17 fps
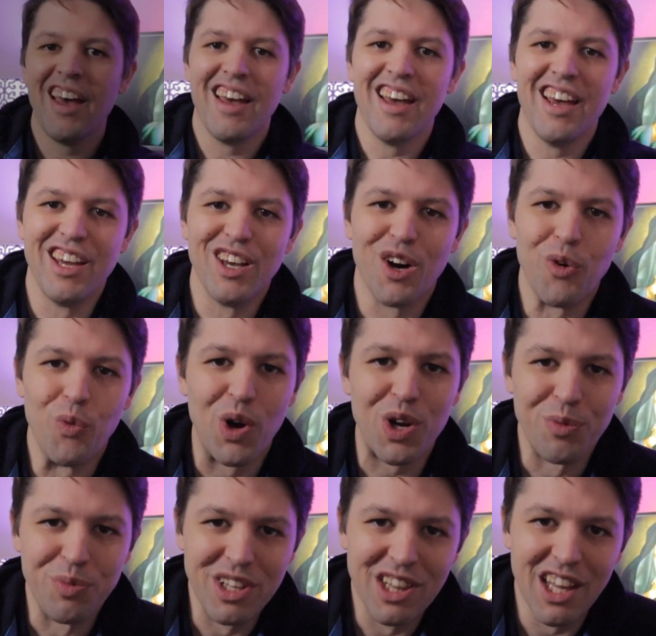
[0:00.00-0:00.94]
Hey y'all,
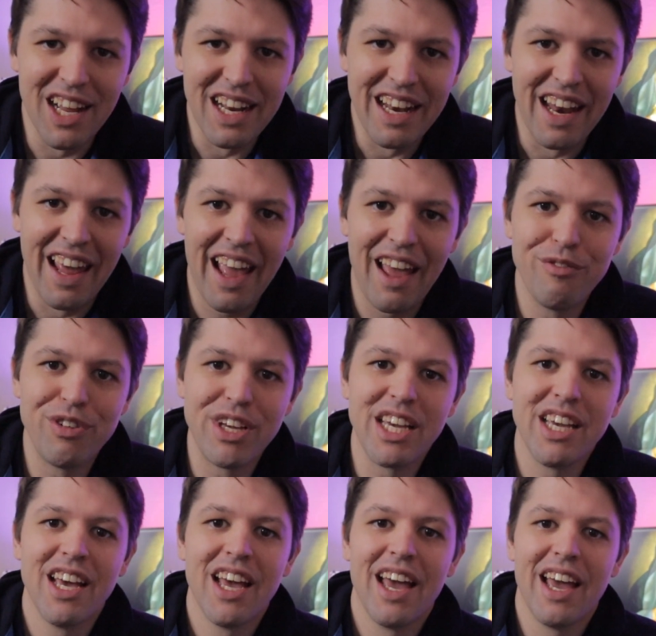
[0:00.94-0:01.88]
welcome to Light and
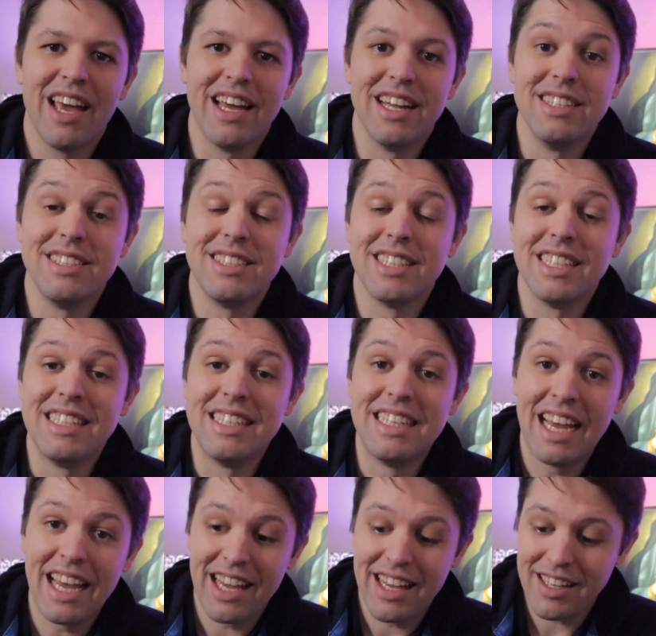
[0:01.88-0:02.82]
Heavy, and
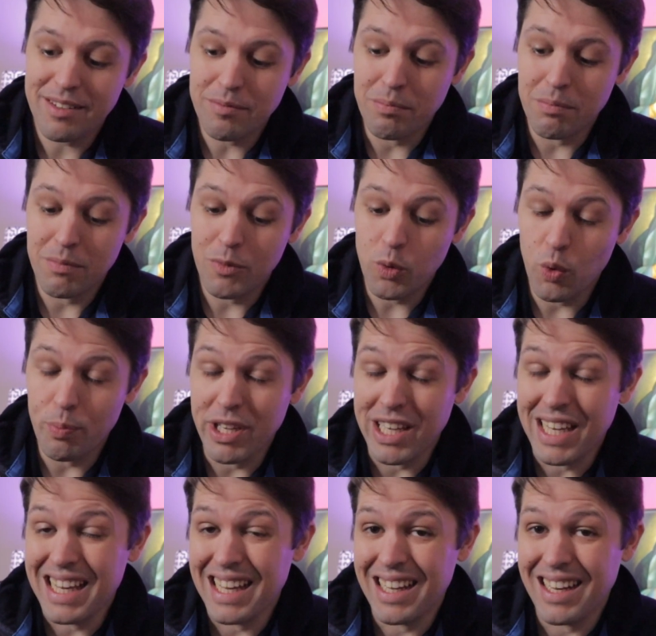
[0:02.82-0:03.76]
today we'll
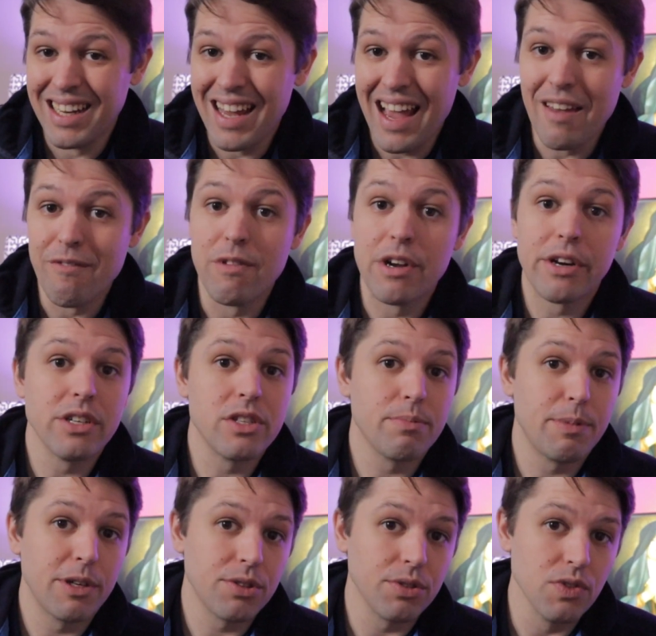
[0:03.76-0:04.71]
begin a very
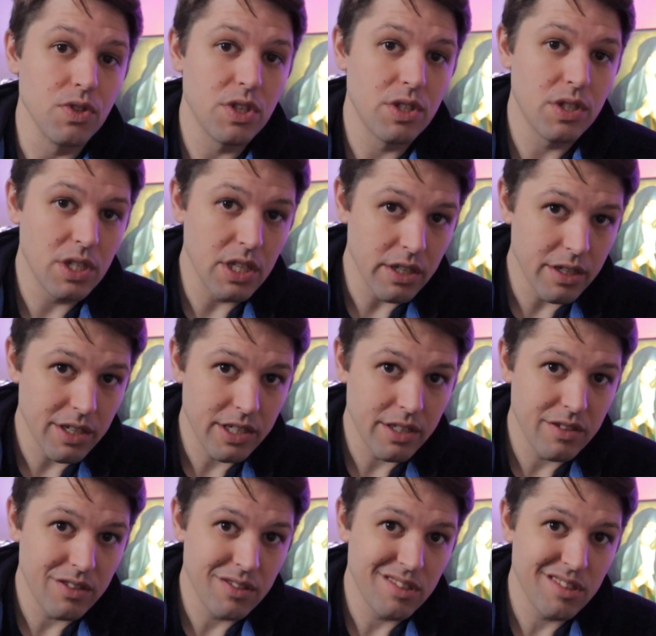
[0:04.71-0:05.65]
special
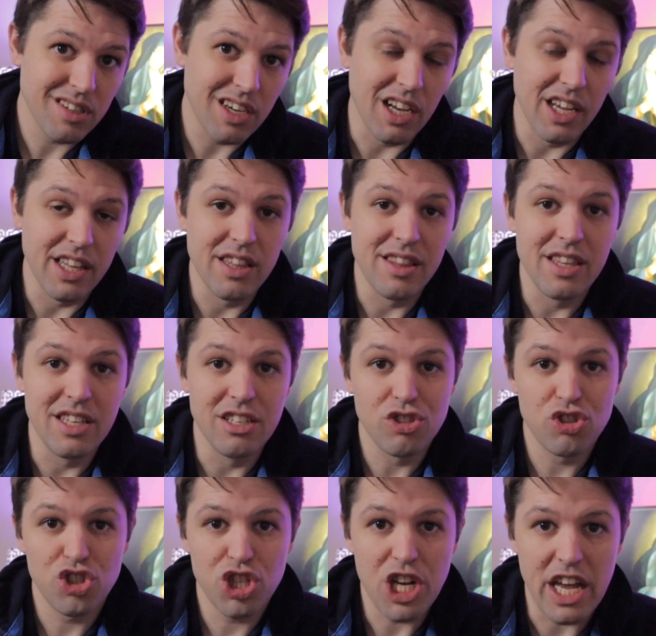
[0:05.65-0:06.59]
series on
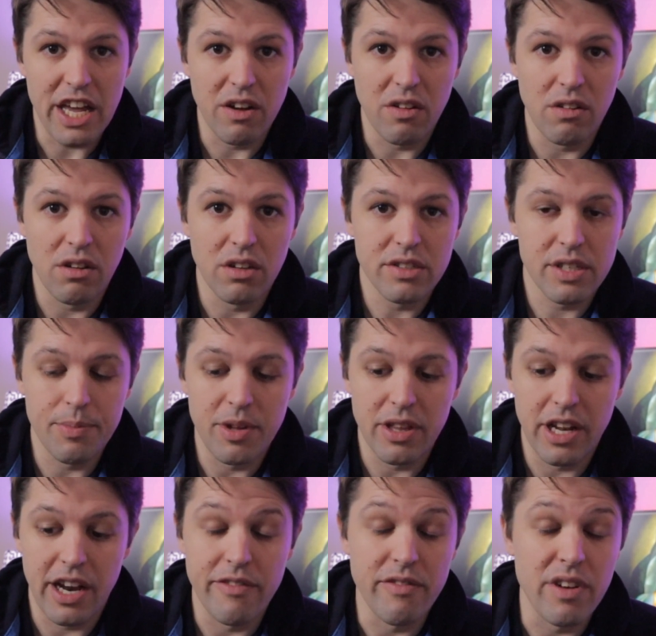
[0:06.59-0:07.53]
this channel, something
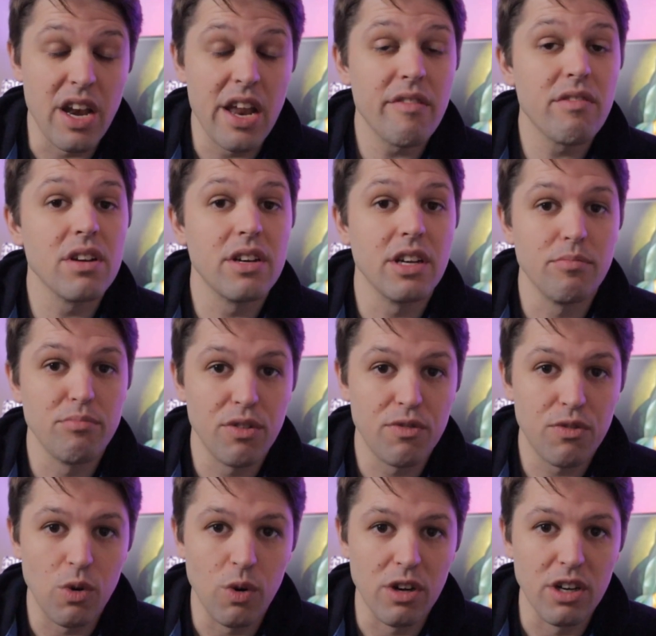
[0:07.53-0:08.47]
that I've never done
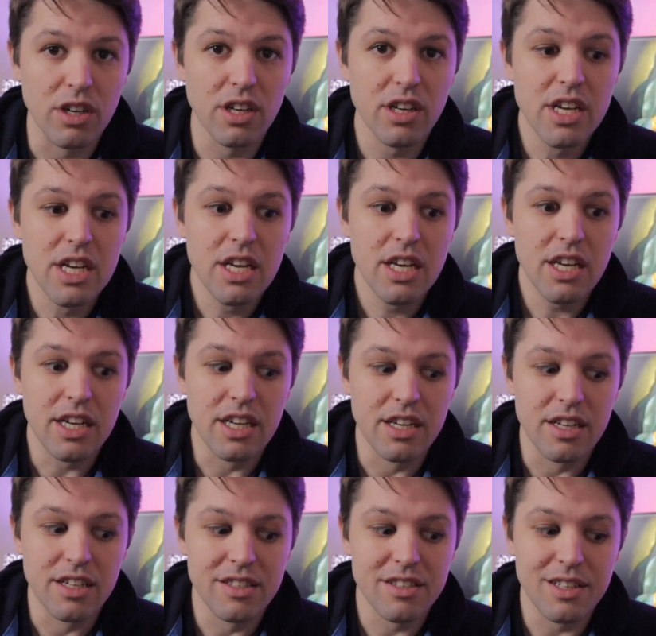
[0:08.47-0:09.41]
before.
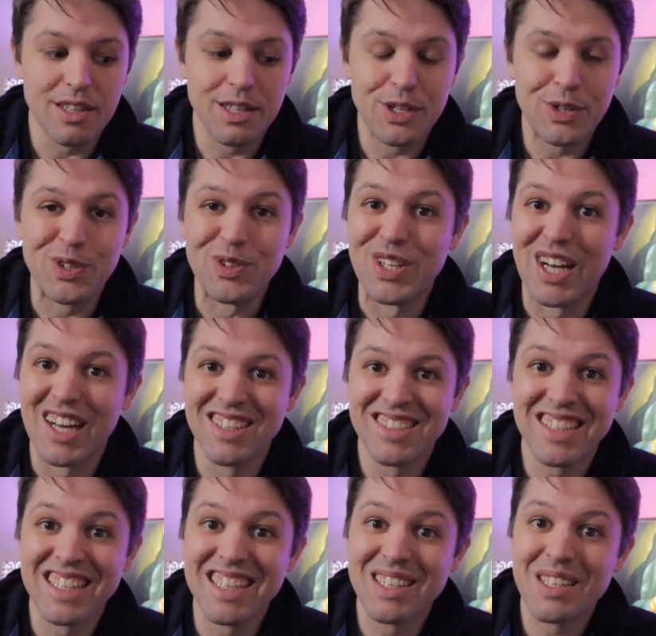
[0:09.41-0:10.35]
It's a little
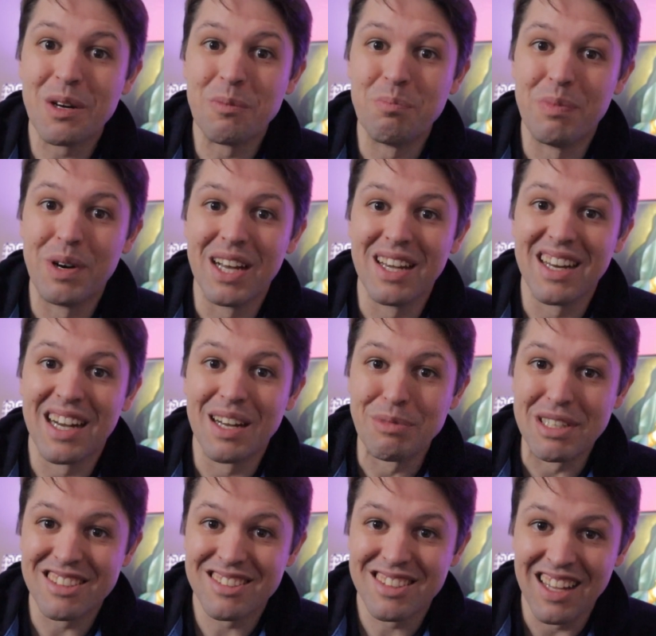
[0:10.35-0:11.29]
daunting, but
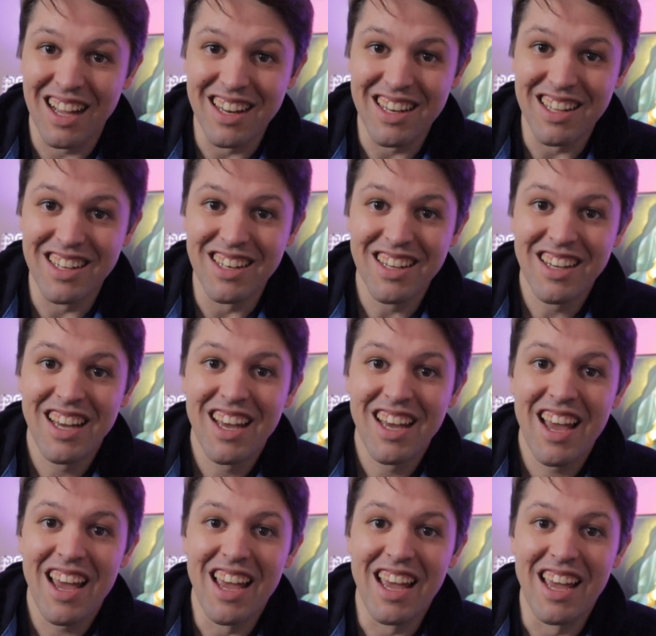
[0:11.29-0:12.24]
I'm excited.
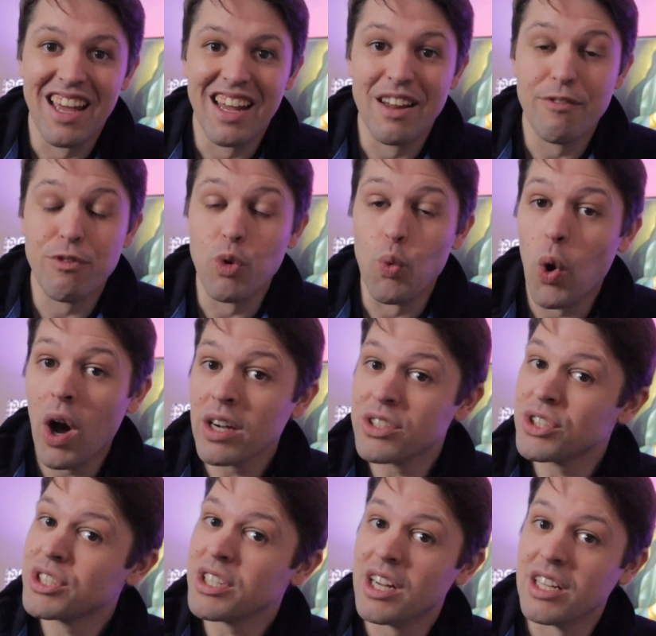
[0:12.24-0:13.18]
And if you
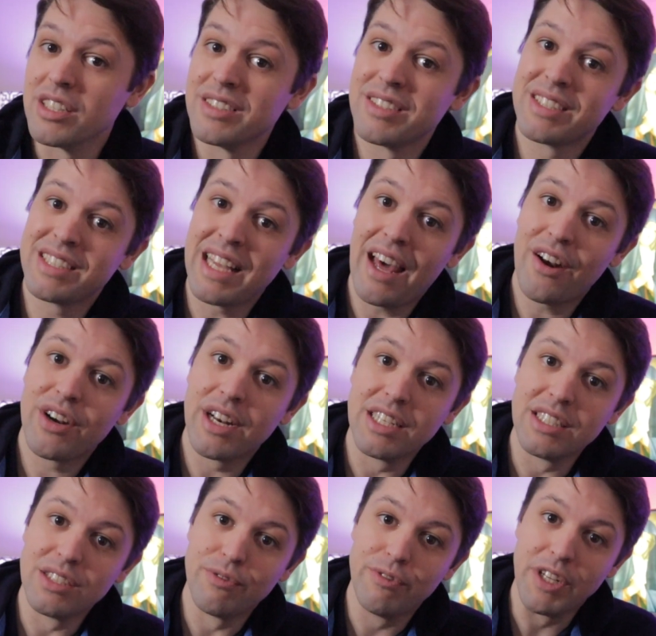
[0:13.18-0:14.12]
watched on
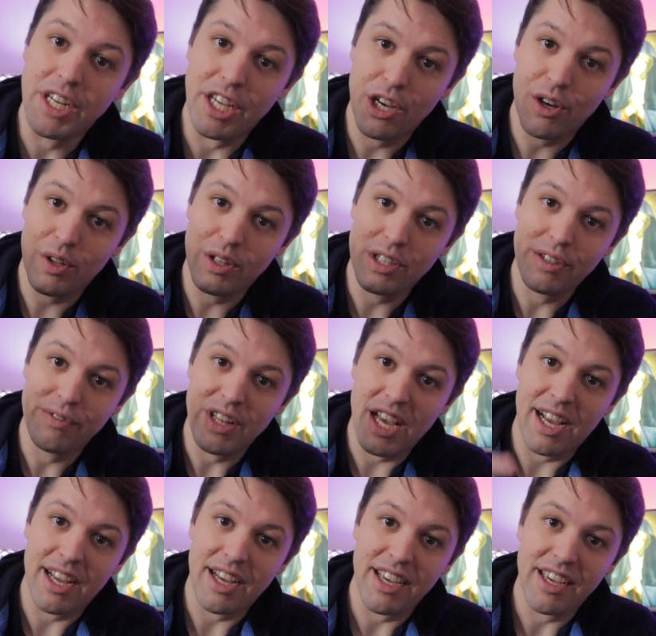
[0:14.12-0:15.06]
Saturday's video, I'll leave
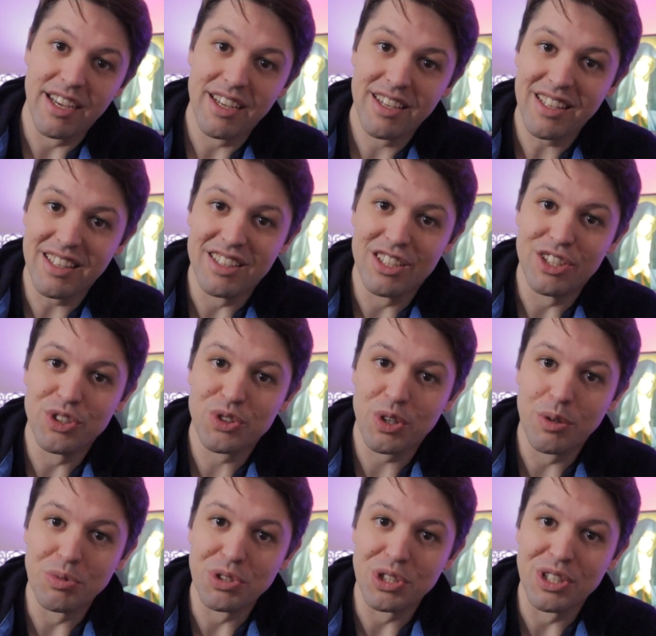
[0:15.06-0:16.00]
in the
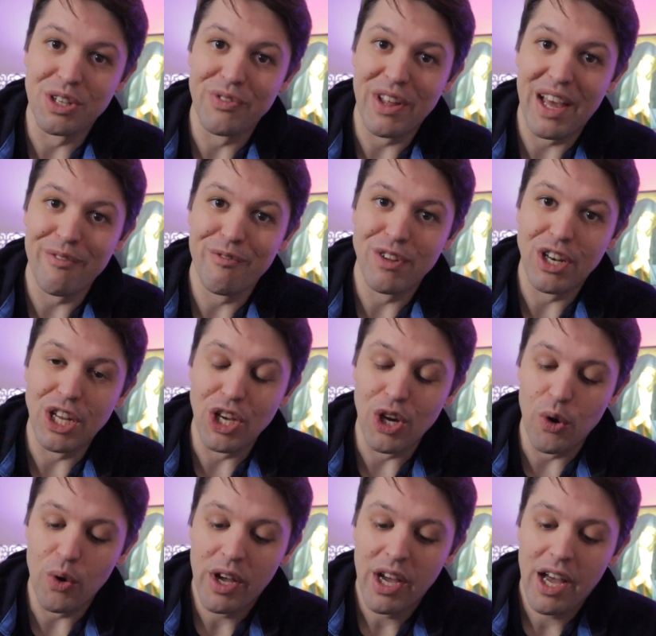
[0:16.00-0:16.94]
description of that
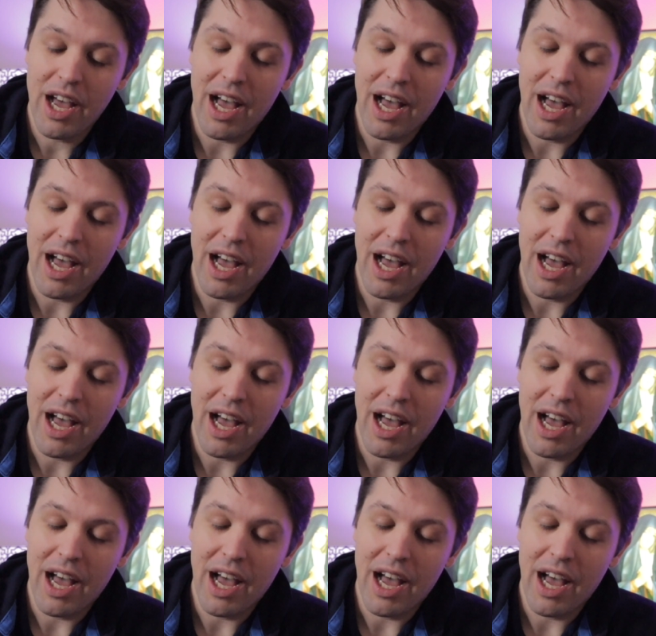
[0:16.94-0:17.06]
video.